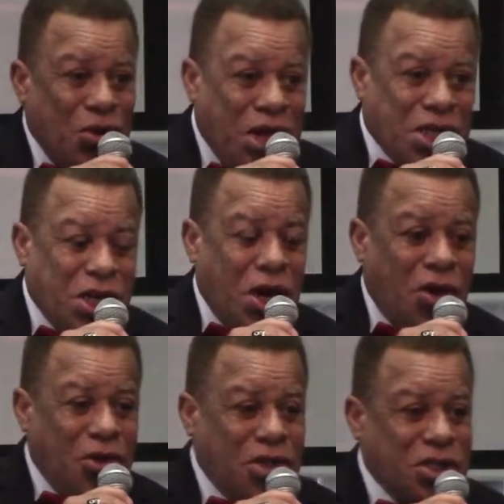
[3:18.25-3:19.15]
You need to
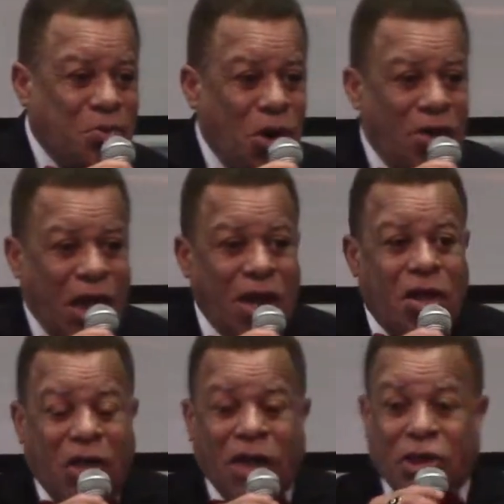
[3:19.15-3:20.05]
know that this morning
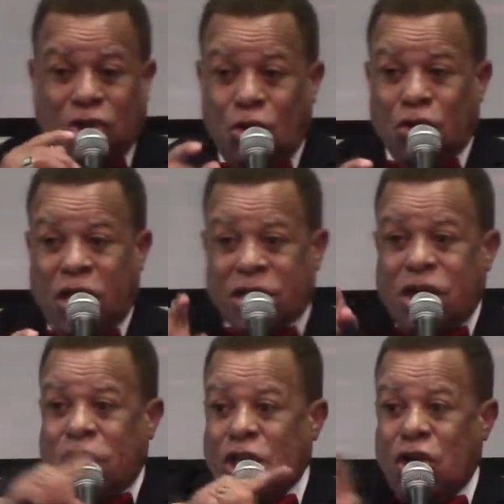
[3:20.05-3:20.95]
that, that the truth
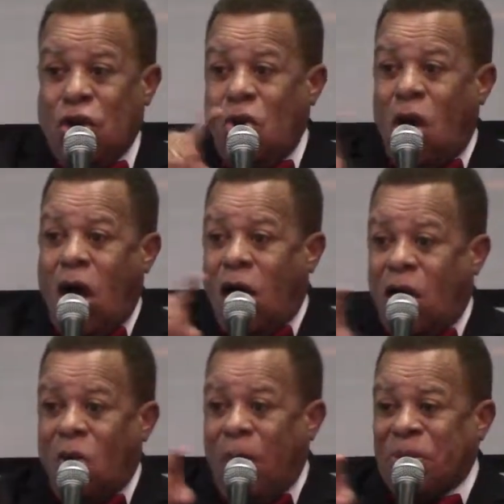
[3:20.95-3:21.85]
is you
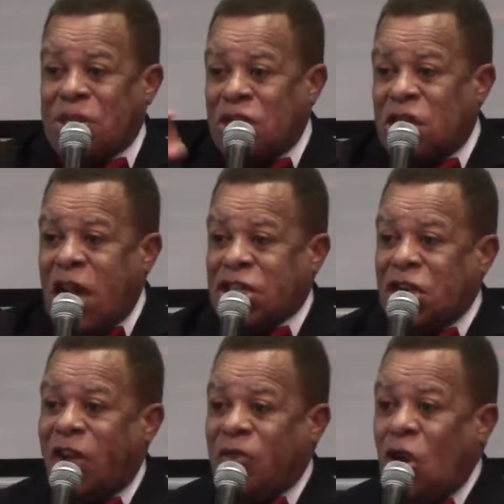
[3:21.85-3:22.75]
are a
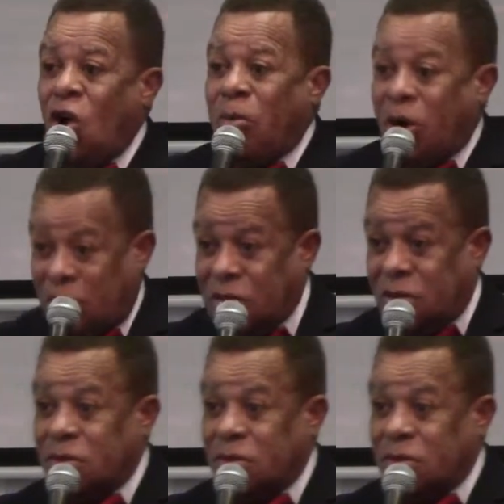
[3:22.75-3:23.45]
representation of Gomer.